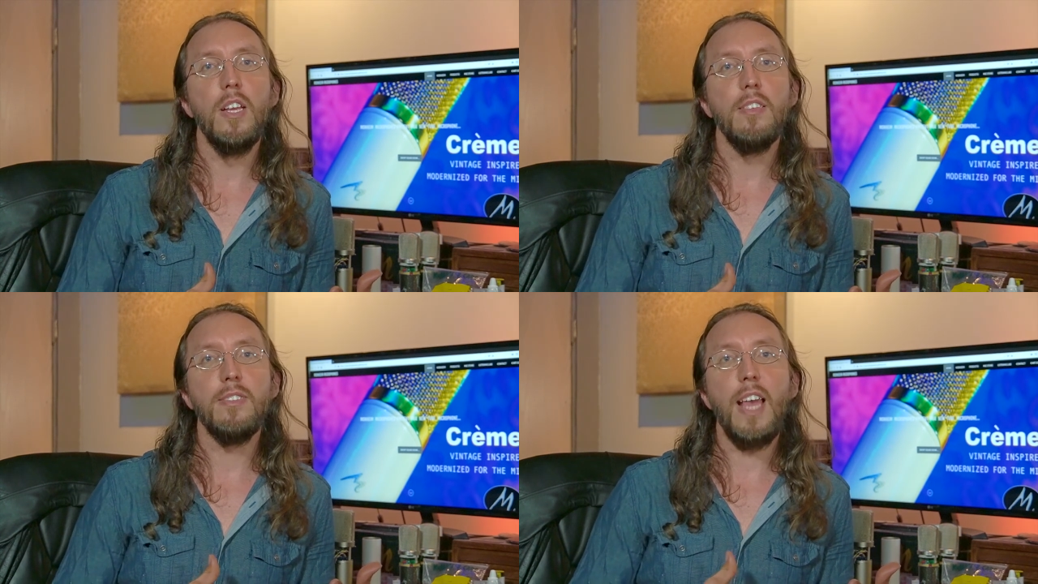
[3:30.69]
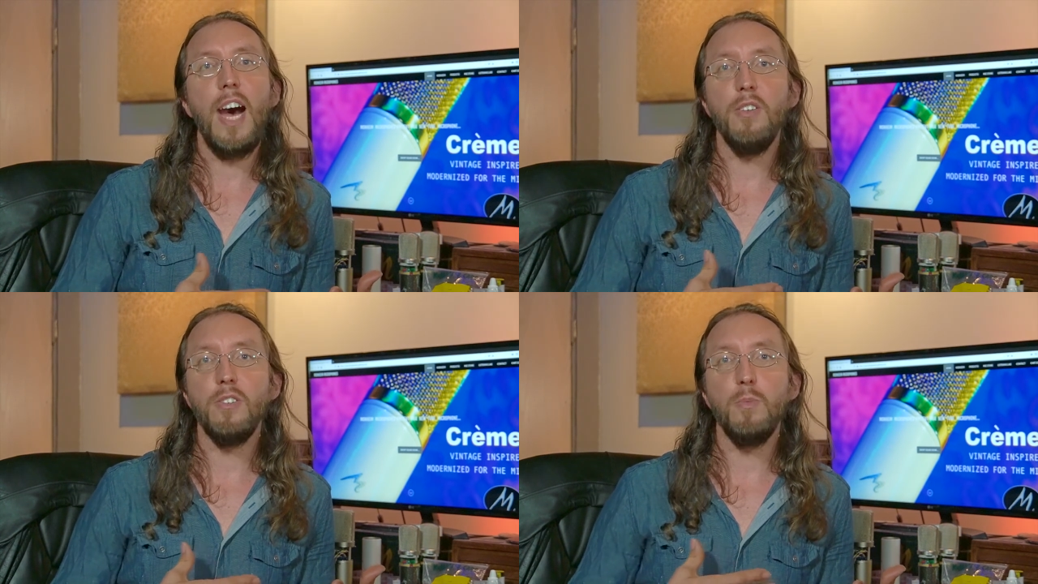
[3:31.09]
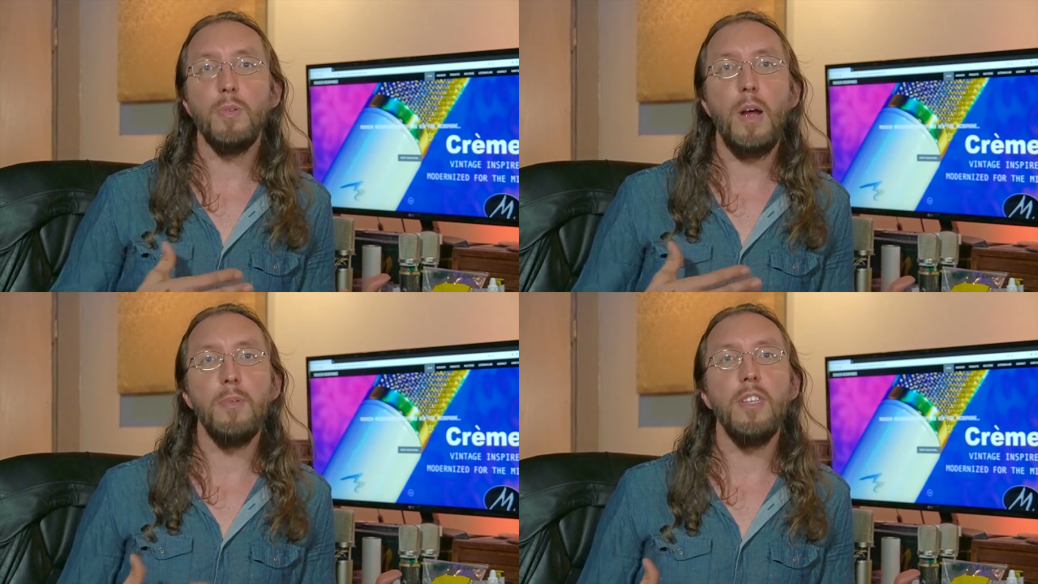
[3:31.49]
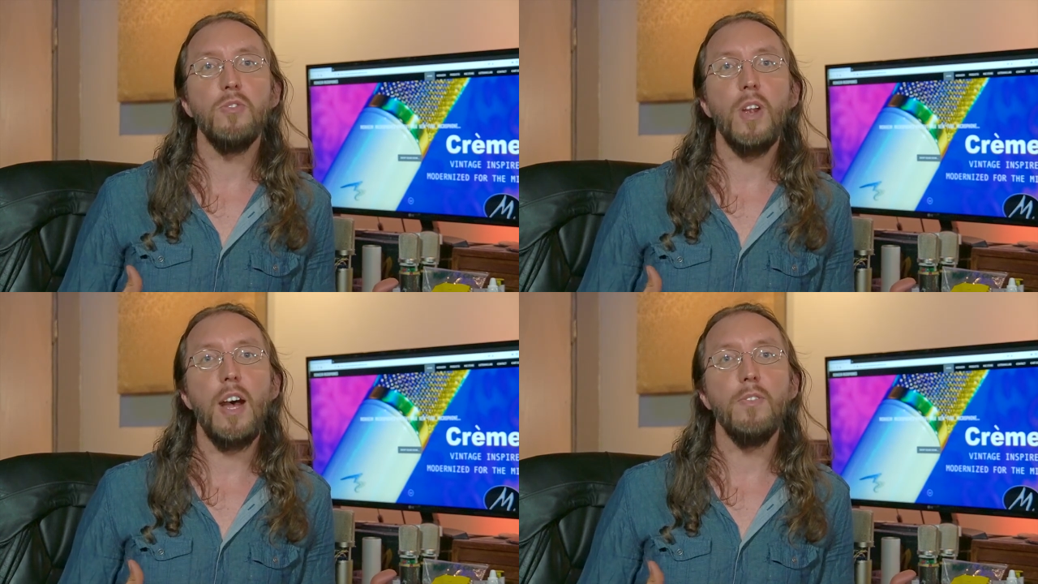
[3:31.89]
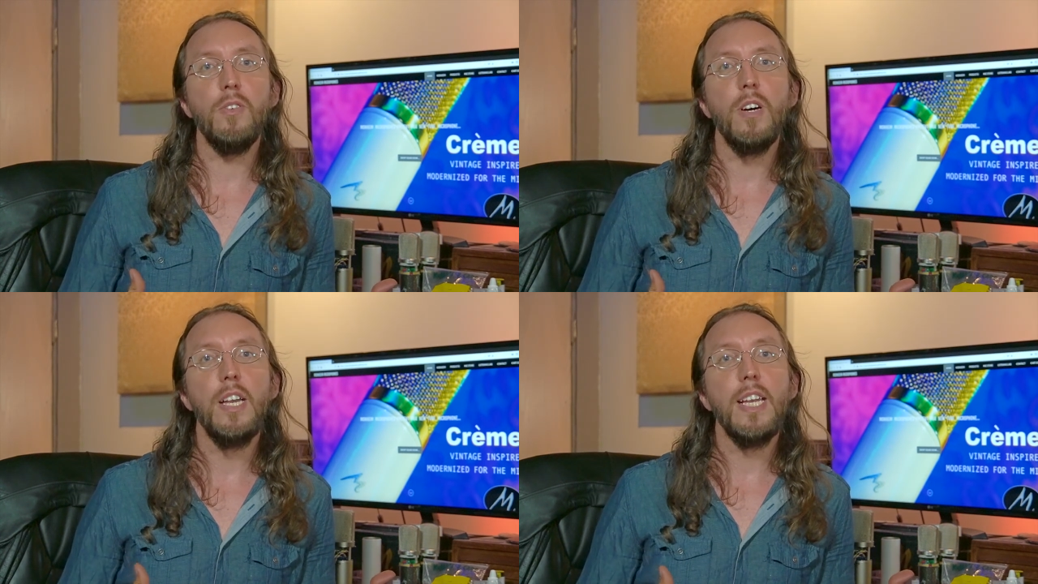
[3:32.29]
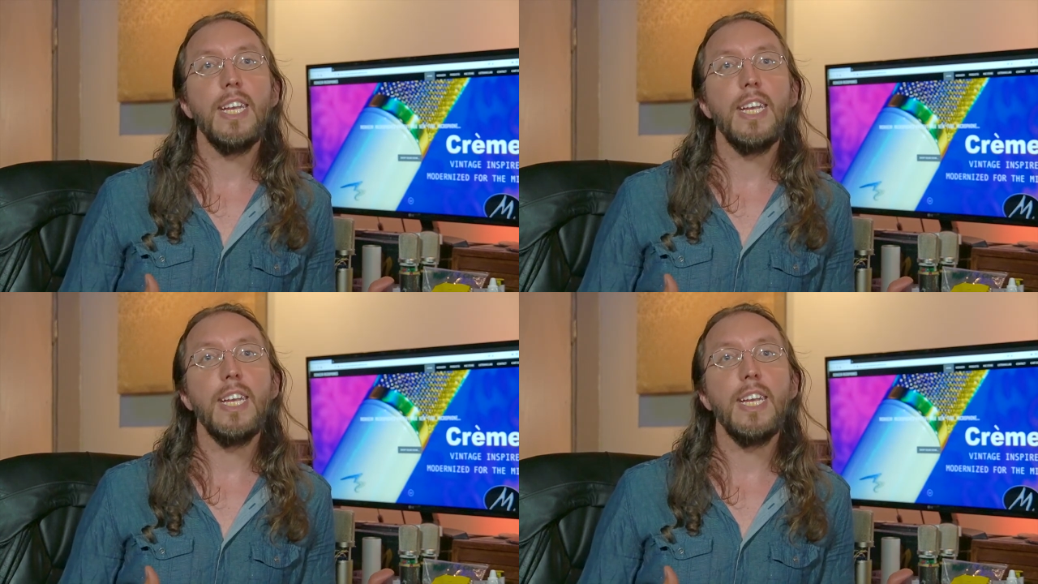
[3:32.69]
sound to properly travel